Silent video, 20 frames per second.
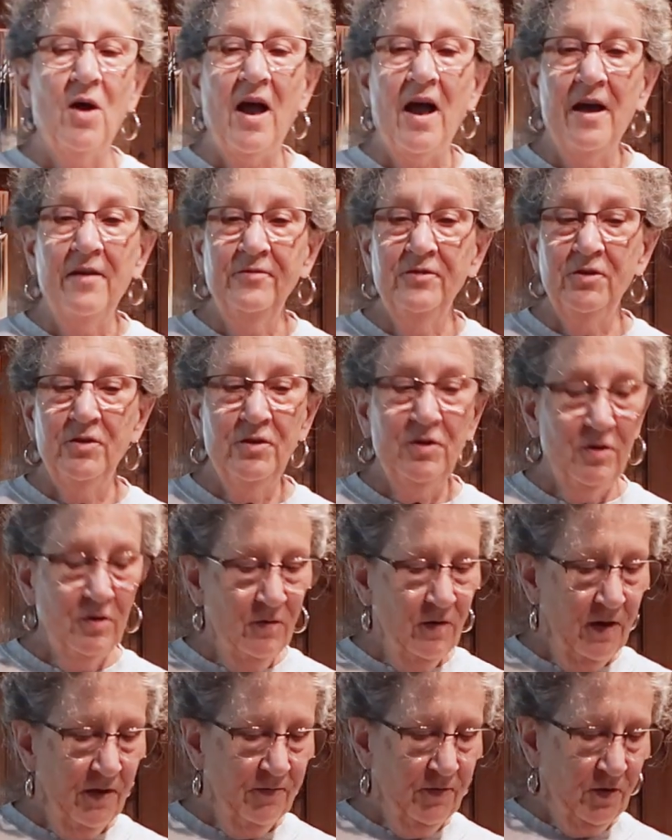after
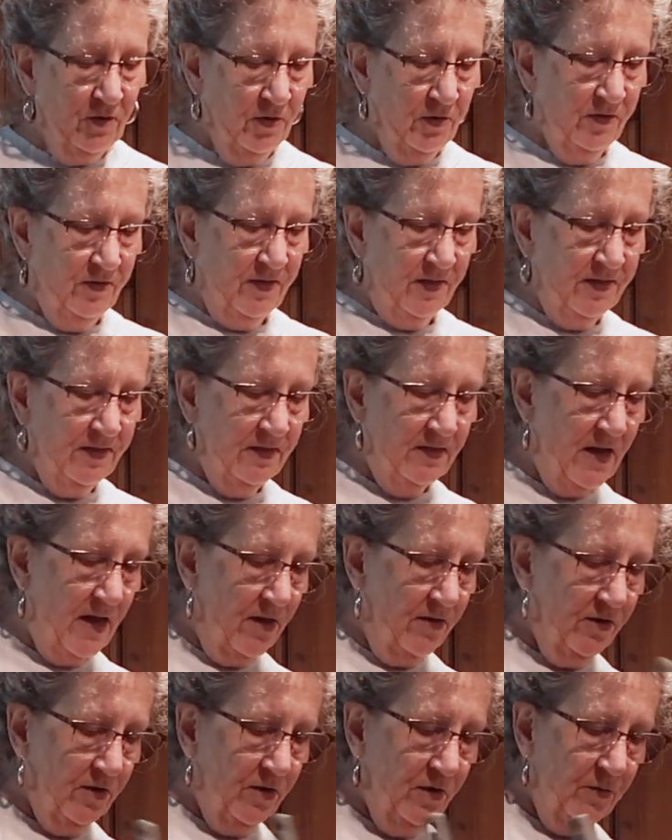you have cooked this down a